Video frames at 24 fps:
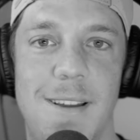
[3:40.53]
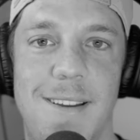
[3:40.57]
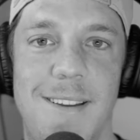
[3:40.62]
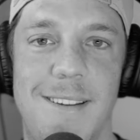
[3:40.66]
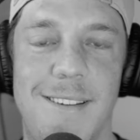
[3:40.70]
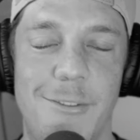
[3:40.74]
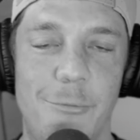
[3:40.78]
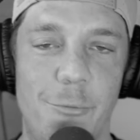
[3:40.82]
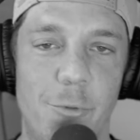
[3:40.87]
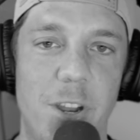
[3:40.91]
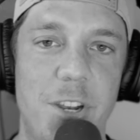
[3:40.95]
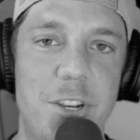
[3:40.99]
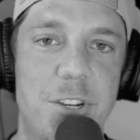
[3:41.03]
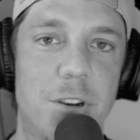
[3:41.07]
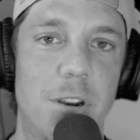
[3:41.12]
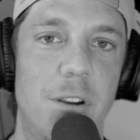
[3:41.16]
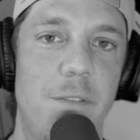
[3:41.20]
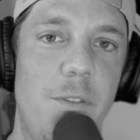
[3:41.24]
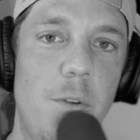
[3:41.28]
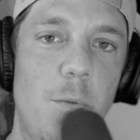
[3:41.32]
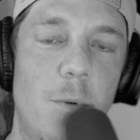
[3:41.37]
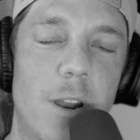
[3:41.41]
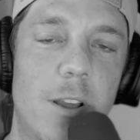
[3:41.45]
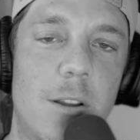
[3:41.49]
if
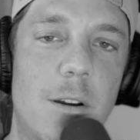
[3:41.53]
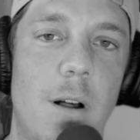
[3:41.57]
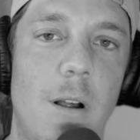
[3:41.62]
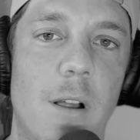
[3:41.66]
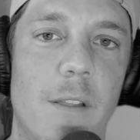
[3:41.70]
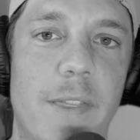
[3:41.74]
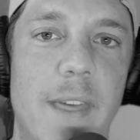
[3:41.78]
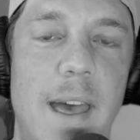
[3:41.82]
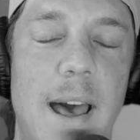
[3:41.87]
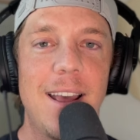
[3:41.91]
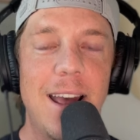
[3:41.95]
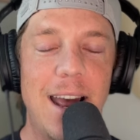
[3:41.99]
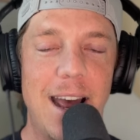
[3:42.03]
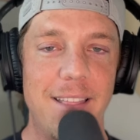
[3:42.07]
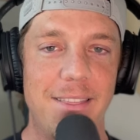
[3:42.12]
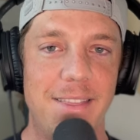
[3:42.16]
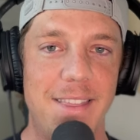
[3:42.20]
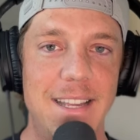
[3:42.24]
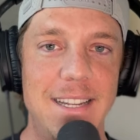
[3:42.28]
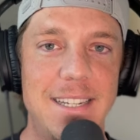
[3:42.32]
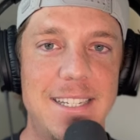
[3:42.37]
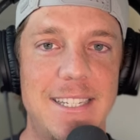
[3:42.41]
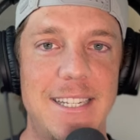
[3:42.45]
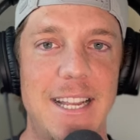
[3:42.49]
you want to call it that, at
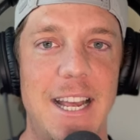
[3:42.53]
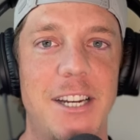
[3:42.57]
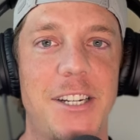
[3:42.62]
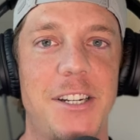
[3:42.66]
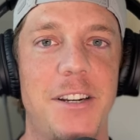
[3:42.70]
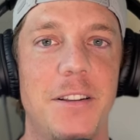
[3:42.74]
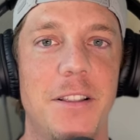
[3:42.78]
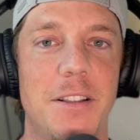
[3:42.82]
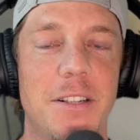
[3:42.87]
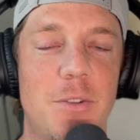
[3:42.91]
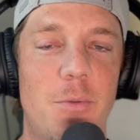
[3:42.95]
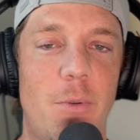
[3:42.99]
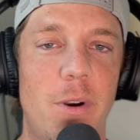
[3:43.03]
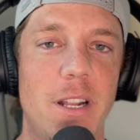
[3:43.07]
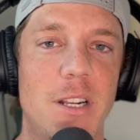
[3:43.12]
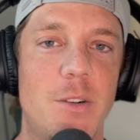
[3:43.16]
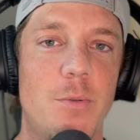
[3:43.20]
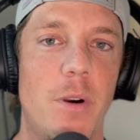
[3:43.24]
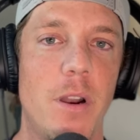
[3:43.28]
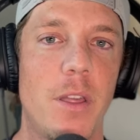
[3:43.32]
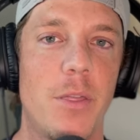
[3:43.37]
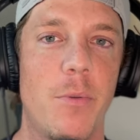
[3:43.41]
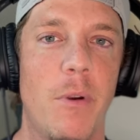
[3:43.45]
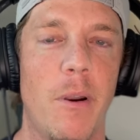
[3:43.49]
this session of the
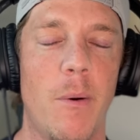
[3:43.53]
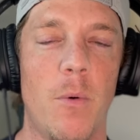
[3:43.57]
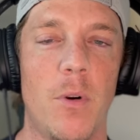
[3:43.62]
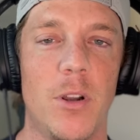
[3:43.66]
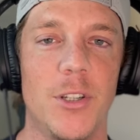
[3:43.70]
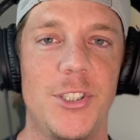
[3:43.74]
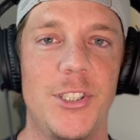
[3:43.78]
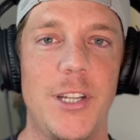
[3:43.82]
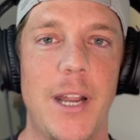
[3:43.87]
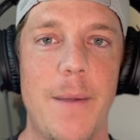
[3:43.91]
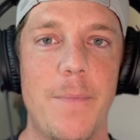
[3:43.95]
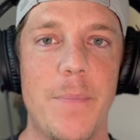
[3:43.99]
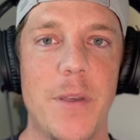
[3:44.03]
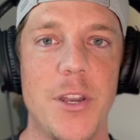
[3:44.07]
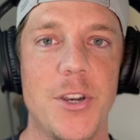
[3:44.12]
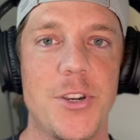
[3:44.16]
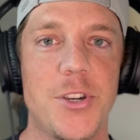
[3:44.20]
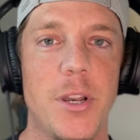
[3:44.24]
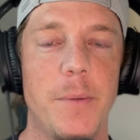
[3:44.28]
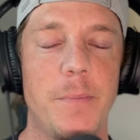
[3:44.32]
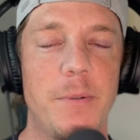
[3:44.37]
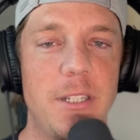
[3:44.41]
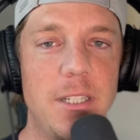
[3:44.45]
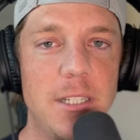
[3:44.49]
2023 World
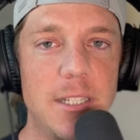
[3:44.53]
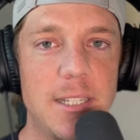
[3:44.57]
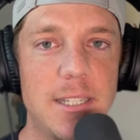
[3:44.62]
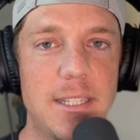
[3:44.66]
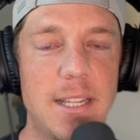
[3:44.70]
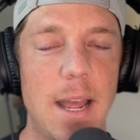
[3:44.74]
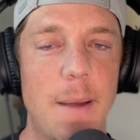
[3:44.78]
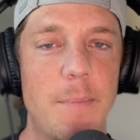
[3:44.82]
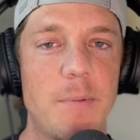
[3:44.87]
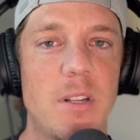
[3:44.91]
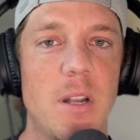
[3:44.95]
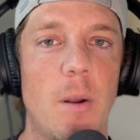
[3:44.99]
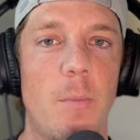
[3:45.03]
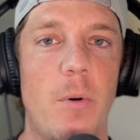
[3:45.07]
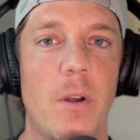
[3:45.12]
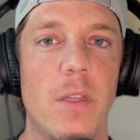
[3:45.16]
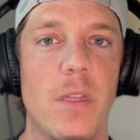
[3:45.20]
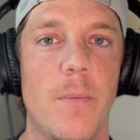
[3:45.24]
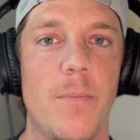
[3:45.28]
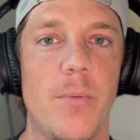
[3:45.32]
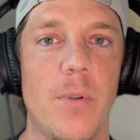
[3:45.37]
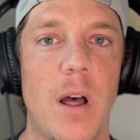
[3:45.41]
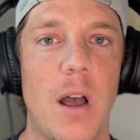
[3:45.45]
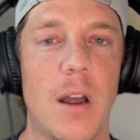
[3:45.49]
Championship. She steps up on
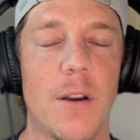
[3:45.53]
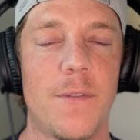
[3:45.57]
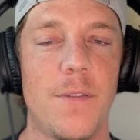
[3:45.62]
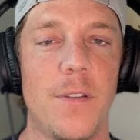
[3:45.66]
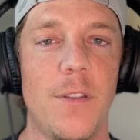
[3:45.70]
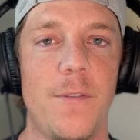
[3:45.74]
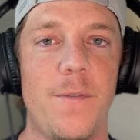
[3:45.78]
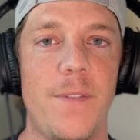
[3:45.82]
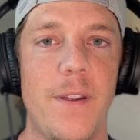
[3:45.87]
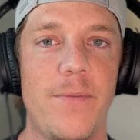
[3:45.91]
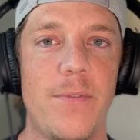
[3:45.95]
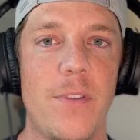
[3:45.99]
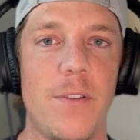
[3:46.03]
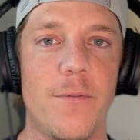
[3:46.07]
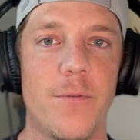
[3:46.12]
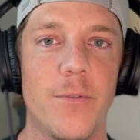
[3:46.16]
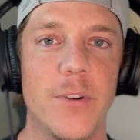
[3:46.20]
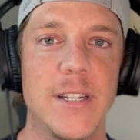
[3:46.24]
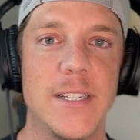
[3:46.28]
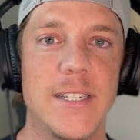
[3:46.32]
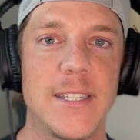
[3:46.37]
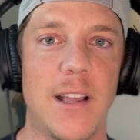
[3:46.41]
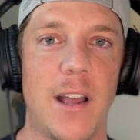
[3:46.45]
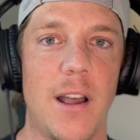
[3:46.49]
the block for the 50
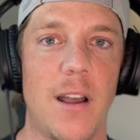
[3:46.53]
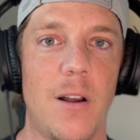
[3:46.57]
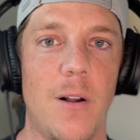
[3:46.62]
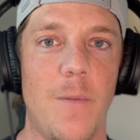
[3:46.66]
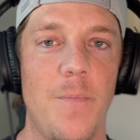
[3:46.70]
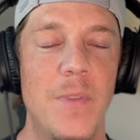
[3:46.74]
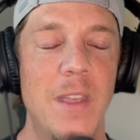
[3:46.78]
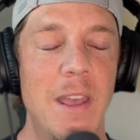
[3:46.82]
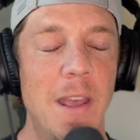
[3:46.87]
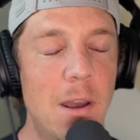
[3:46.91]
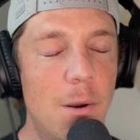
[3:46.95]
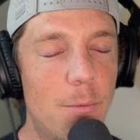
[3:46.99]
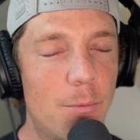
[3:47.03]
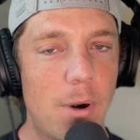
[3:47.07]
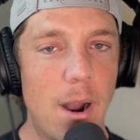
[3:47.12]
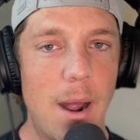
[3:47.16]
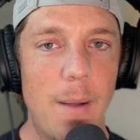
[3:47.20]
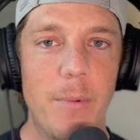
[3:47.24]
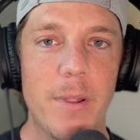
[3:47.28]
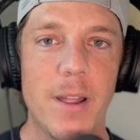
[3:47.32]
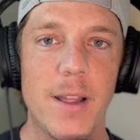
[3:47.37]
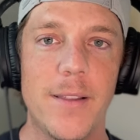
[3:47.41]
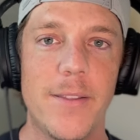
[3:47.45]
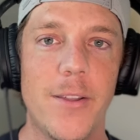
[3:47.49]
freestyle,
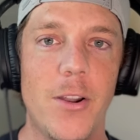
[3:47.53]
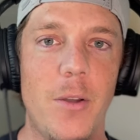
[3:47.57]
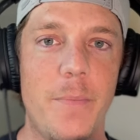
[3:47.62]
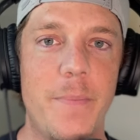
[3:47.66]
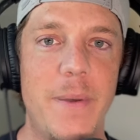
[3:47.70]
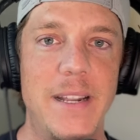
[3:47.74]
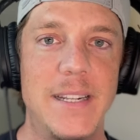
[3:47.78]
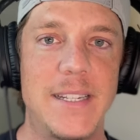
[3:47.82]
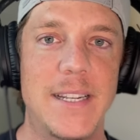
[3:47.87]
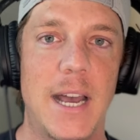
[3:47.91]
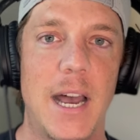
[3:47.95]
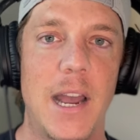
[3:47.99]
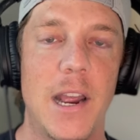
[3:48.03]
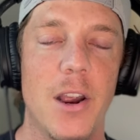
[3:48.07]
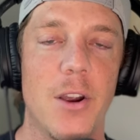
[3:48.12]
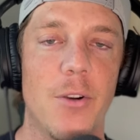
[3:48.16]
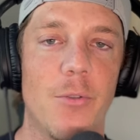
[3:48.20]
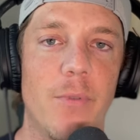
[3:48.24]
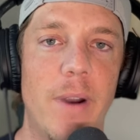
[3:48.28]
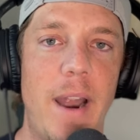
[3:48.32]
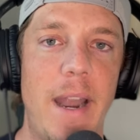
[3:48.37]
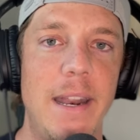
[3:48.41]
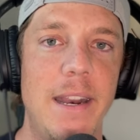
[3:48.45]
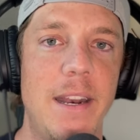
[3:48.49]
probably a little bit tired,
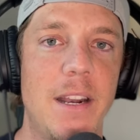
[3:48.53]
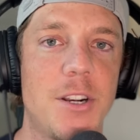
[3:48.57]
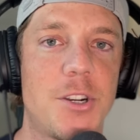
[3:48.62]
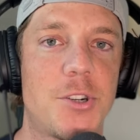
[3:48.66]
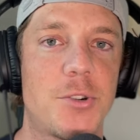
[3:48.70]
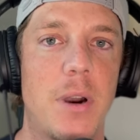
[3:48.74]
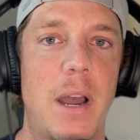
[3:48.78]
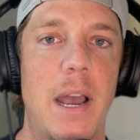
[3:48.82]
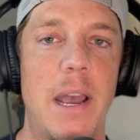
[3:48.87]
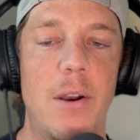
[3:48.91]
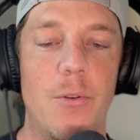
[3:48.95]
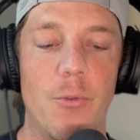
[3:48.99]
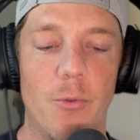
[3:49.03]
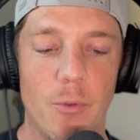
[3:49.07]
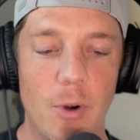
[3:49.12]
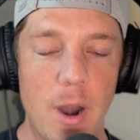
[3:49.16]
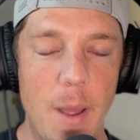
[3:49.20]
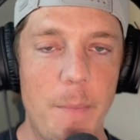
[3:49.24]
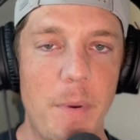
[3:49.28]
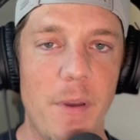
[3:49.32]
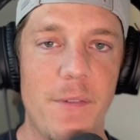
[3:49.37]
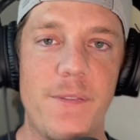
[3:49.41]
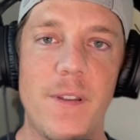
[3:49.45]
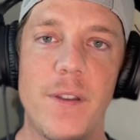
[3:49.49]
ready to try and
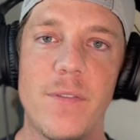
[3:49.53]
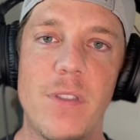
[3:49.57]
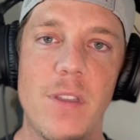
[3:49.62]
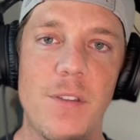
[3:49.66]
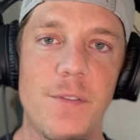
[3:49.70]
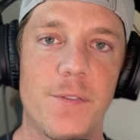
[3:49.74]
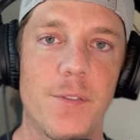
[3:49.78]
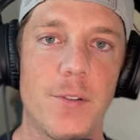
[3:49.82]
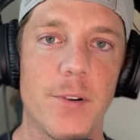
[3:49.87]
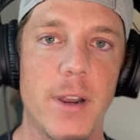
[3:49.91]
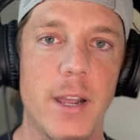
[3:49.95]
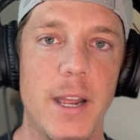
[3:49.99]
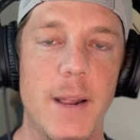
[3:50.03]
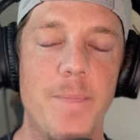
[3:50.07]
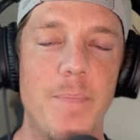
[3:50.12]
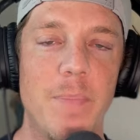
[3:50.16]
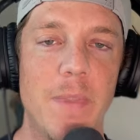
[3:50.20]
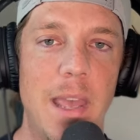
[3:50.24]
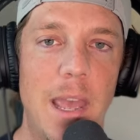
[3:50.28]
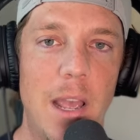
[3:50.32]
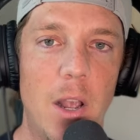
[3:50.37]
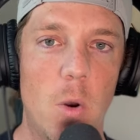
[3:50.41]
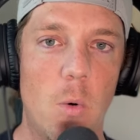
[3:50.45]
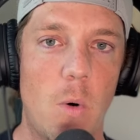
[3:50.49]
rip a 50 free
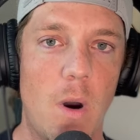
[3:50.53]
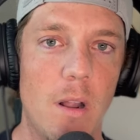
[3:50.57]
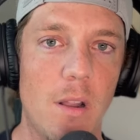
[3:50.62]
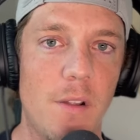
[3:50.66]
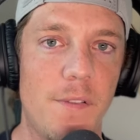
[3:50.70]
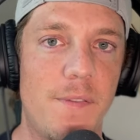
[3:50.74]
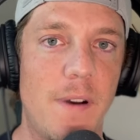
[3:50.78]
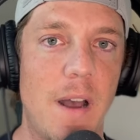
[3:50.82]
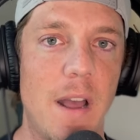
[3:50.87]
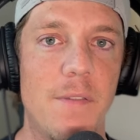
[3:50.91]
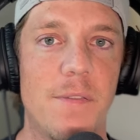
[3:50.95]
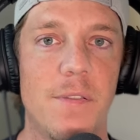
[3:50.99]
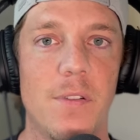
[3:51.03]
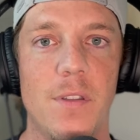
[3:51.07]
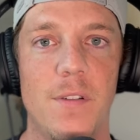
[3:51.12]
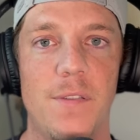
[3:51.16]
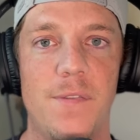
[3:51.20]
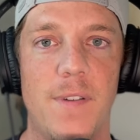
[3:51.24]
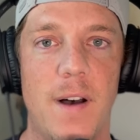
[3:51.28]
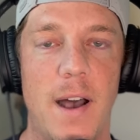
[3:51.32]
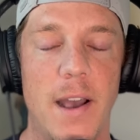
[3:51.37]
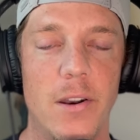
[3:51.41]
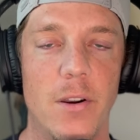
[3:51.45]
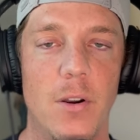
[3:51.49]
and qualify for the
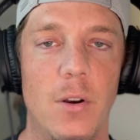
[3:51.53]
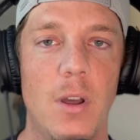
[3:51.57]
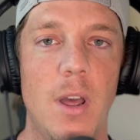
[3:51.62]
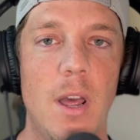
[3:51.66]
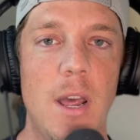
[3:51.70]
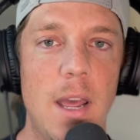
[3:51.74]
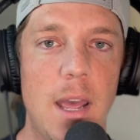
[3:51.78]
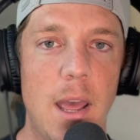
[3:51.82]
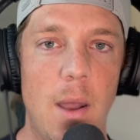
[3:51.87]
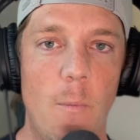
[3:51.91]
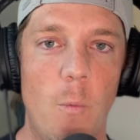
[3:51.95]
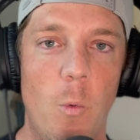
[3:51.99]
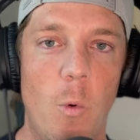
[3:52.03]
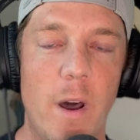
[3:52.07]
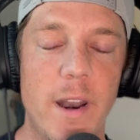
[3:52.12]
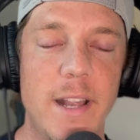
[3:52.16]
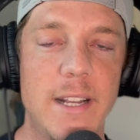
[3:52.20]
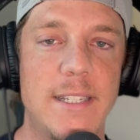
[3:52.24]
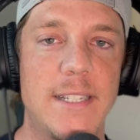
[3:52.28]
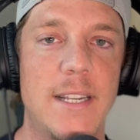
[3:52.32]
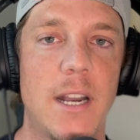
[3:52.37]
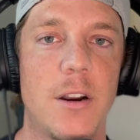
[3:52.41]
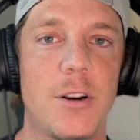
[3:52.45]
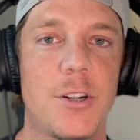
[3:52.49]
final. And what
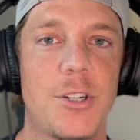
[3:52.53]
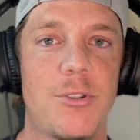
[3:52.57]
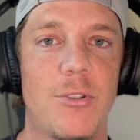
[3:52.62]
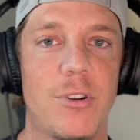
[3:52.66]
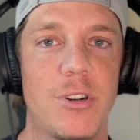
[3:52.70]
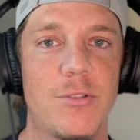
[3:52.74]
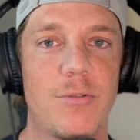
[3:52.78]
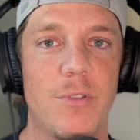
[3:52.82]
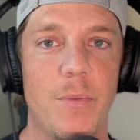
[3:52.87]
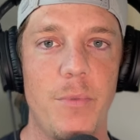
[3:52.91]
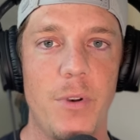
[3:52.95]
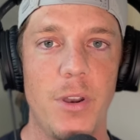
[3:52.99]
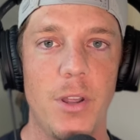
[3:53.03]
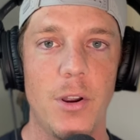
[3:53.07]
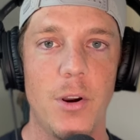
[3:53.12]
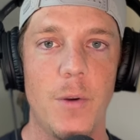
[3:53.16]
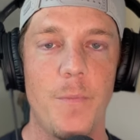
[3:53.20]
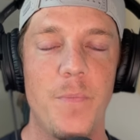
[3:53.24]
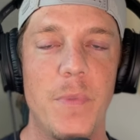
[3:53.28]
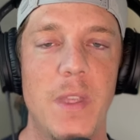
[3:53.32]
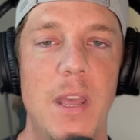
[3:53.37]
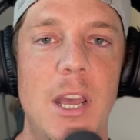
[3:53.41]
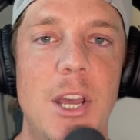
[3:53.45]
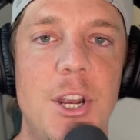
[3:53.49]
does Sarah Sjoström do?
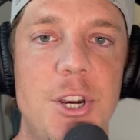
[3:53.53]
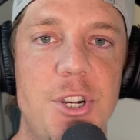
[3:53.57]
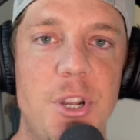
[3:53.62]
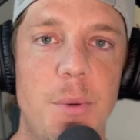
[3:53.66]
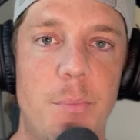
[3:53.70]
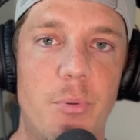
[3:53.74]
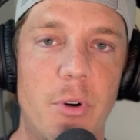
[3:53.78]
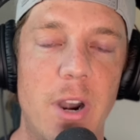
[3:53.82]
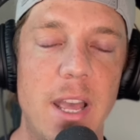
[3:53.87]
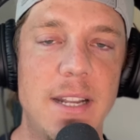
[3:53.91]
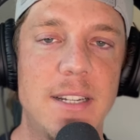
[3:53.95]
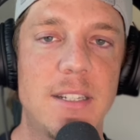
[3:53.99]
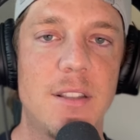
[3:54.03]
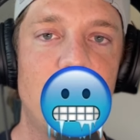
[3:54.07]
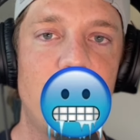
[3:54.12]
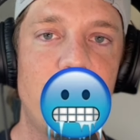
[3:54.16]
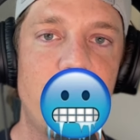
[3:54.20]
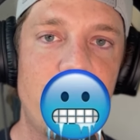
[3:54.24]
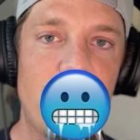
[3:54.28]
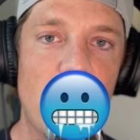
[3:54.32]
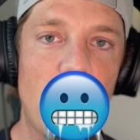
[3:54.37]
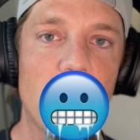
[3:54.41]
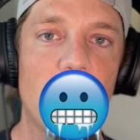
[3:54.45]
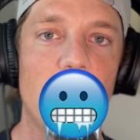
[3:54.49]
She breaks the
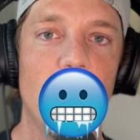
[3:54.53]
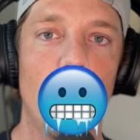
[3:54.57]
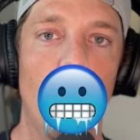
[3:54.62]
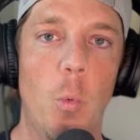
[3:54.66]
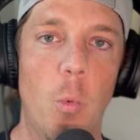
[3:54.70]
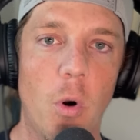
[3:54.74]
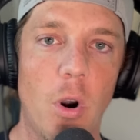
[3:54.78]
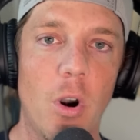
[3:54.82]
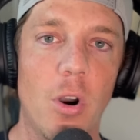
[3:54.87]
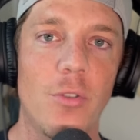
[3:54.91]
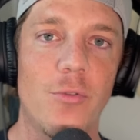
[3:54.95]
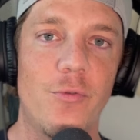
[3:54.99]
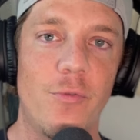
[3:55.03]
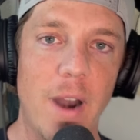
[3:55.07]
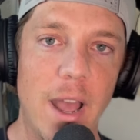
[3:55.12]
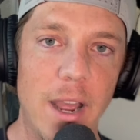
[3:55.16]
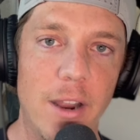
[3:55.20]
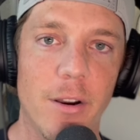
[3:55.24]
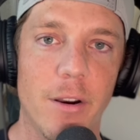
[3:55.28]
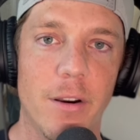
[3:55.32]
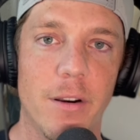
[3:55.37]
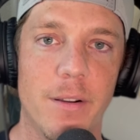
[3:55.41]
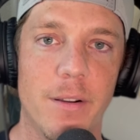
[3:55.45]
world record.